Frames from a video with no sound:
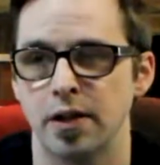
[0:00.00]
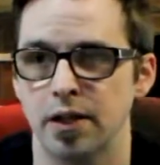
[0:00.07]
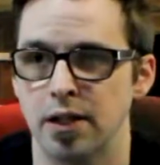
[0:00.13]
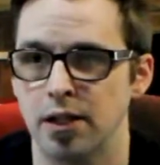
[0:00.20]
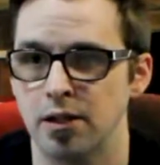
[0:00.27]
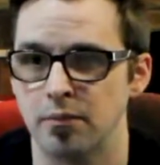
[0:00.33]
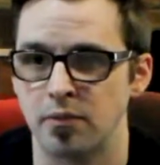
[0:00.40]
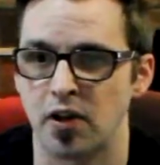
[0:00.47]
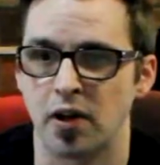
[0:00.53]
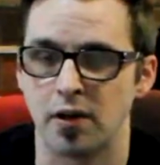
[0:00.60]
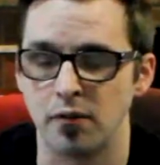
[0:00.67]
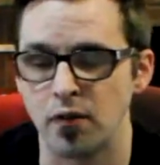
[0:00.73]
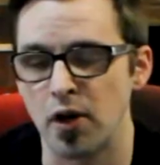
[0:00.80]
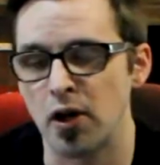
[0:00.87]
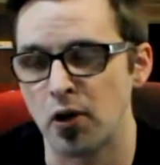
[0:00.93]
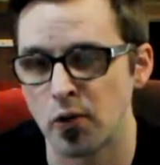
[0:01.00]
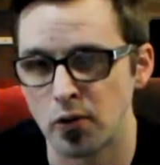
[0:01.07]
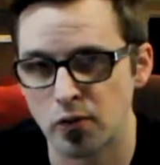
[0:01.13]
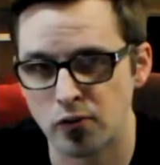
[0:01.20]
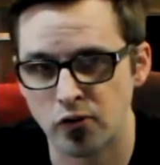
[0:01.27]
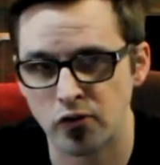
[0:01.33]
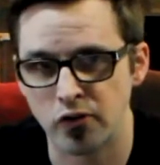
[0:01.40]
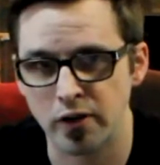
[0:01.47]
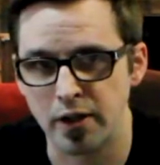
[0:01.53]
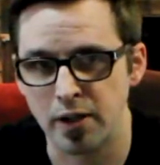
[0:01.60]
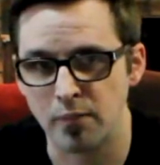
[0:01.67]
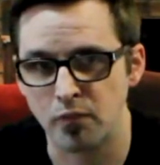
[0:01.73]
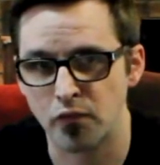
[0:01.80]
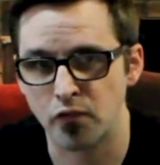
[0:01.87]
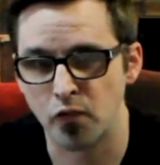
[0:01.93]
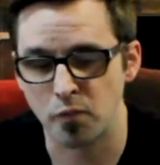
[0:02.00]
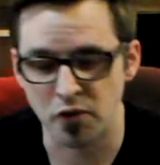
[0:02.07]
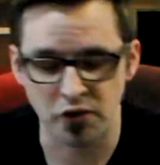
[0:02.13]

kind of errors from